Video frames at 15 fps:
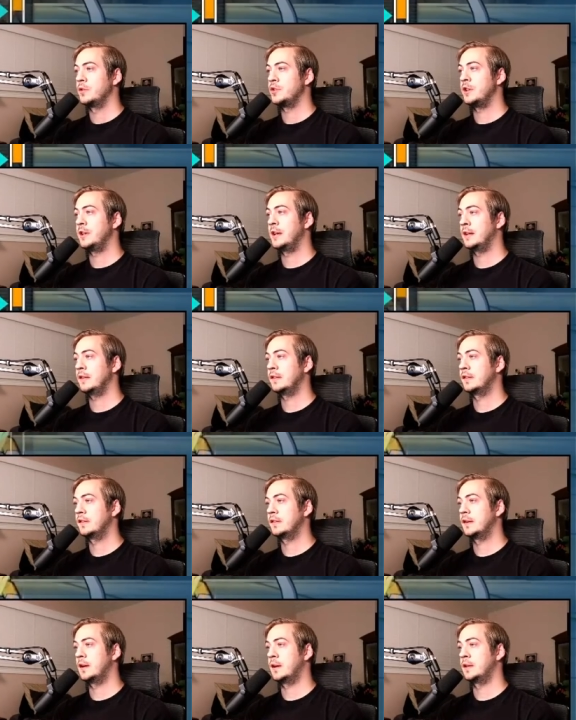She
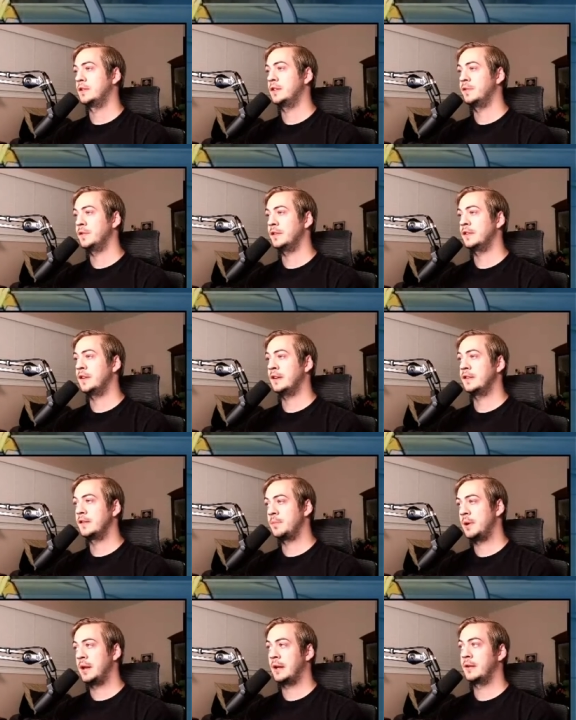gets uh, different sets
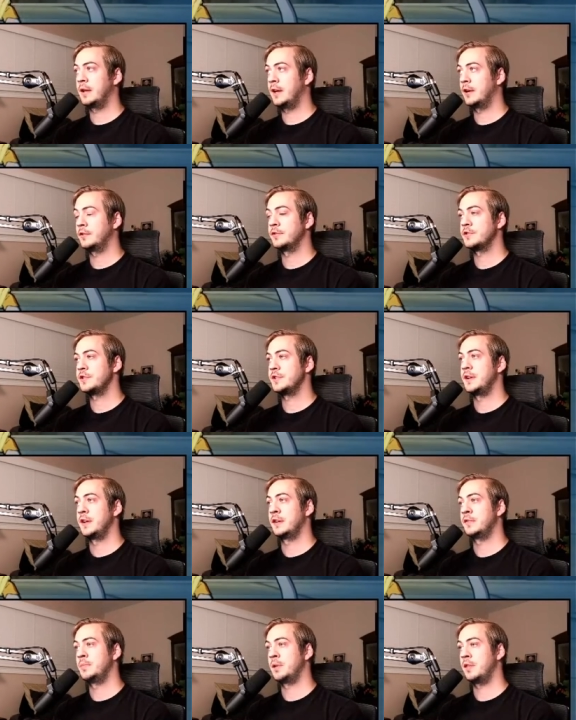depending on the character she
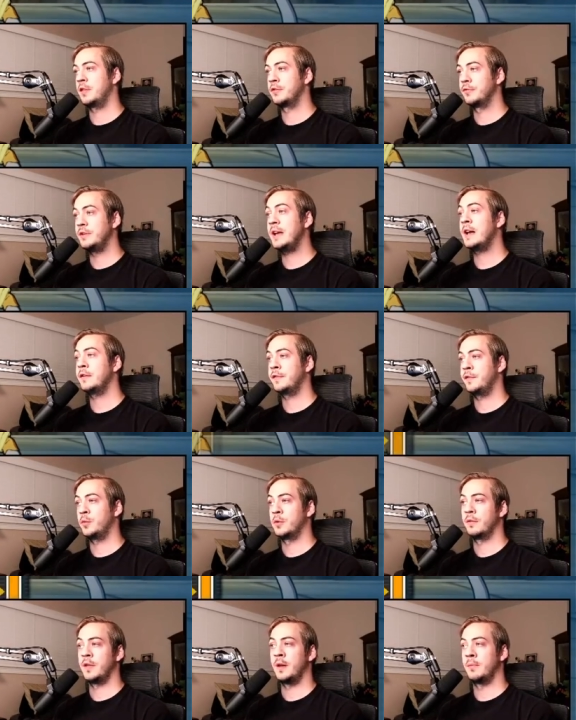does, but three out of
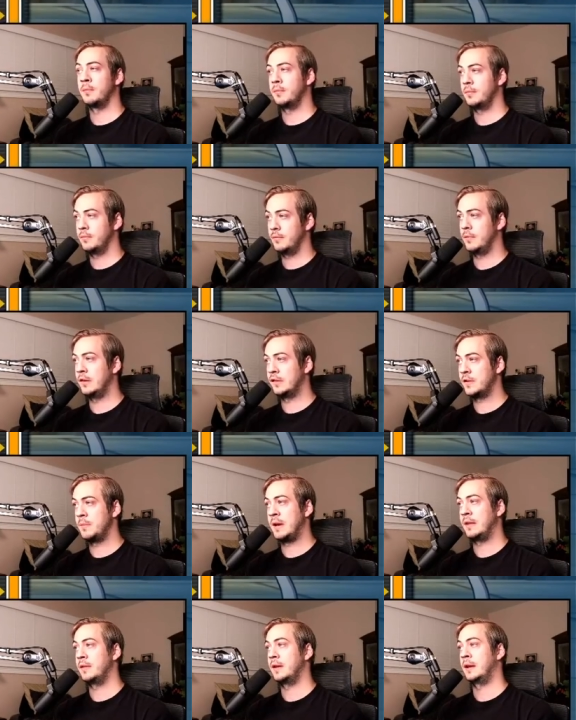four of them is the
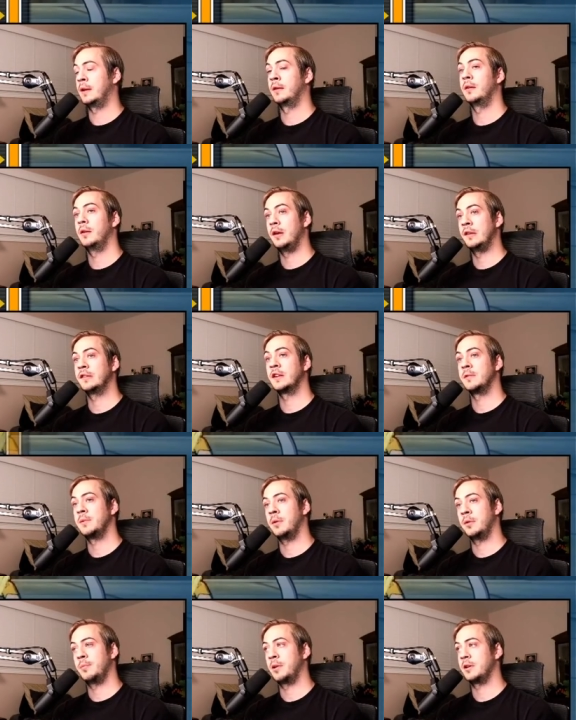main thing, is going to be
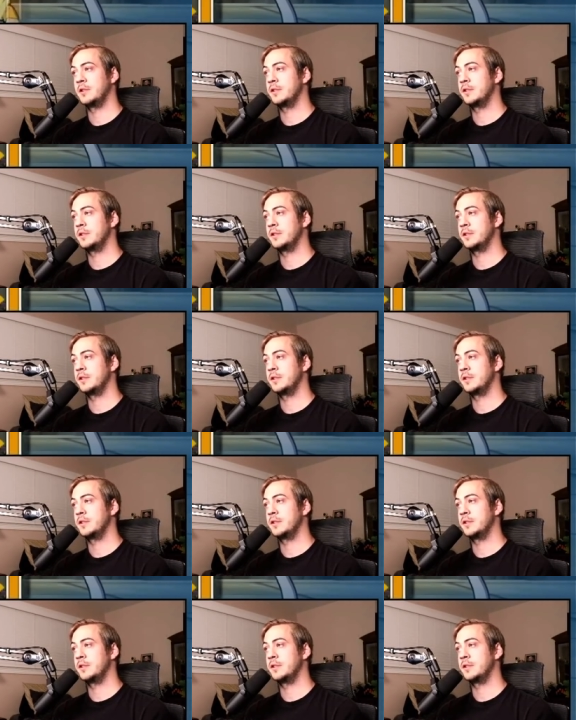able to punish